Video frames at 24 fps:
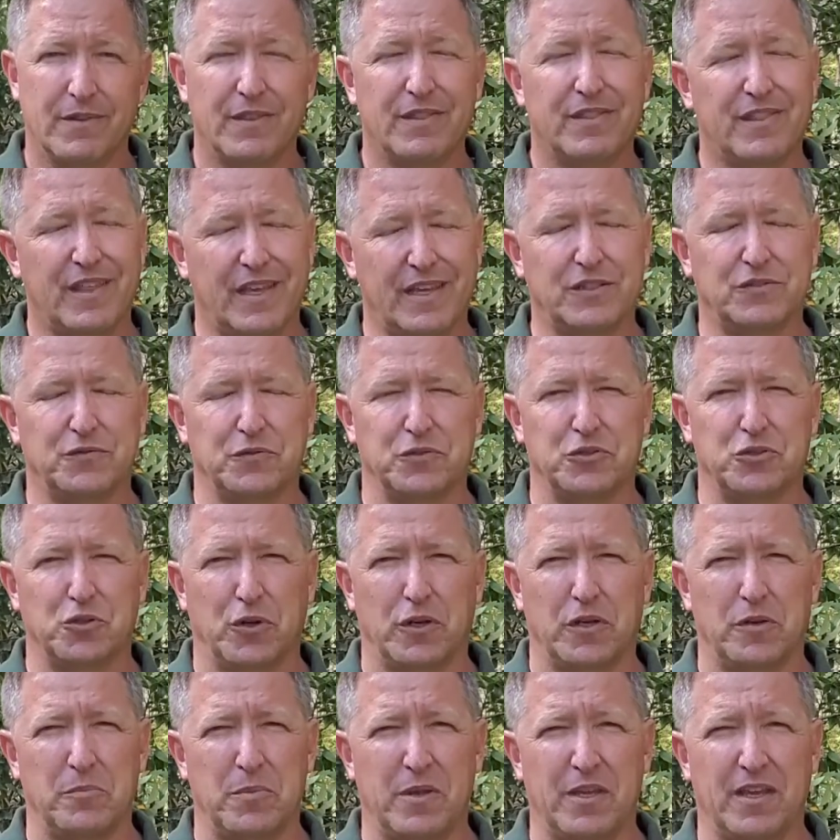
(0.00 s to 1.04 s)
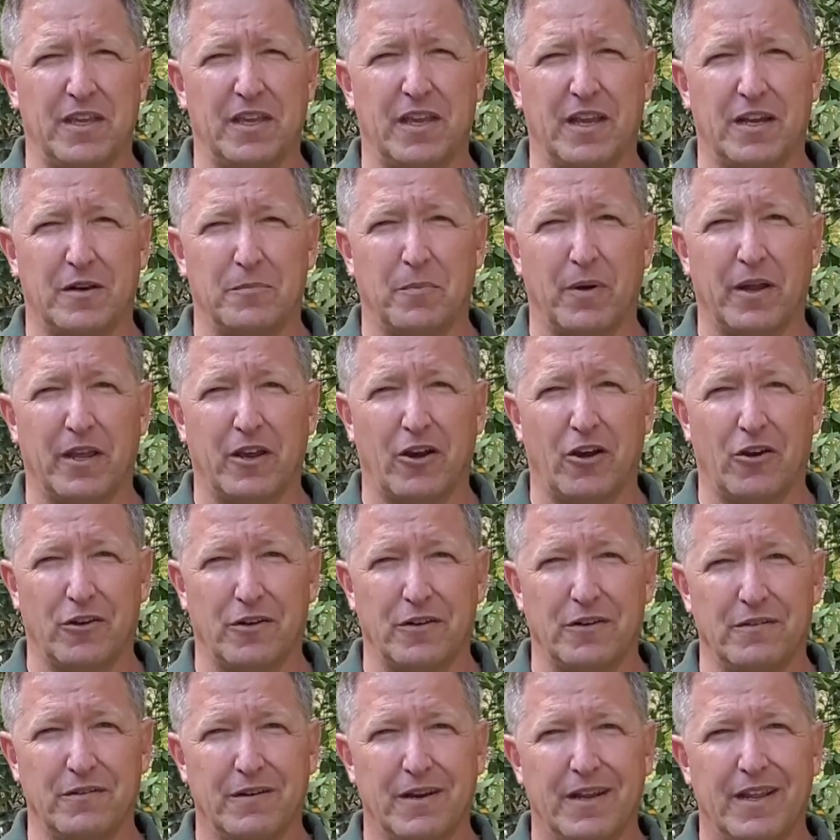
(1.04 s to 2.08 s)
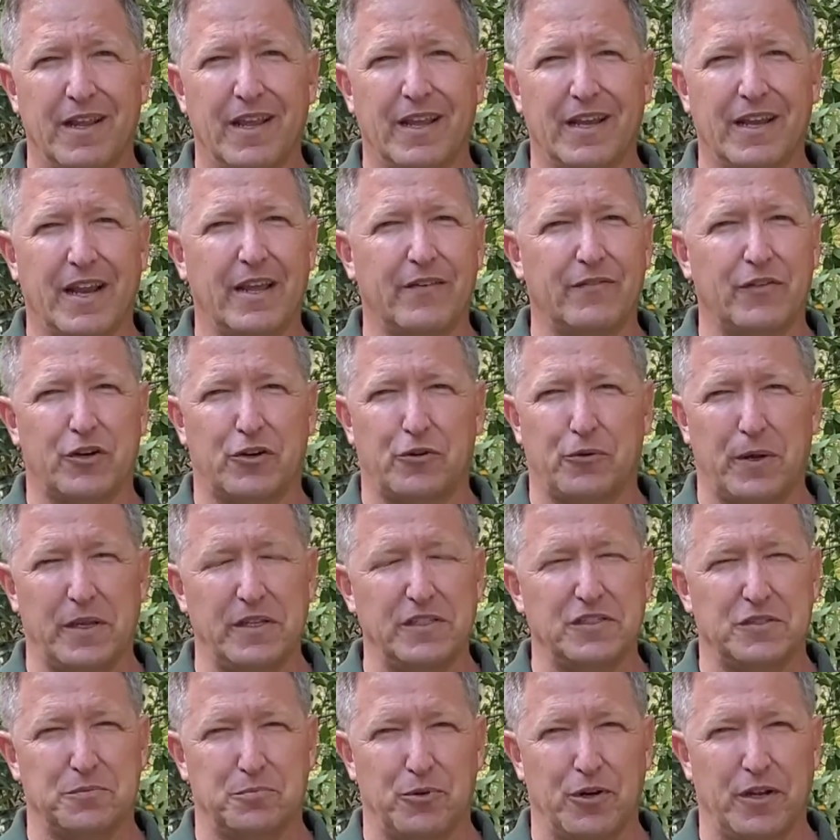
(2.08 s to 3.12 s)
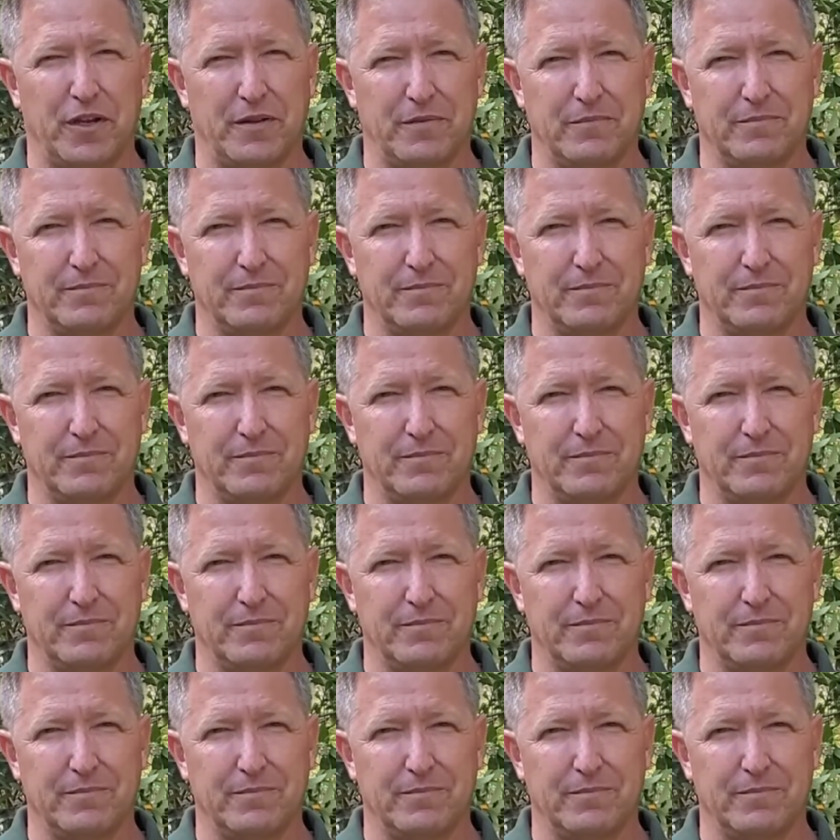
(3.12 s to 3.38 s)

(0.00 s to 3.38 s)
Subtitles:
Thanks for joining me again in my garden, and have a great spring.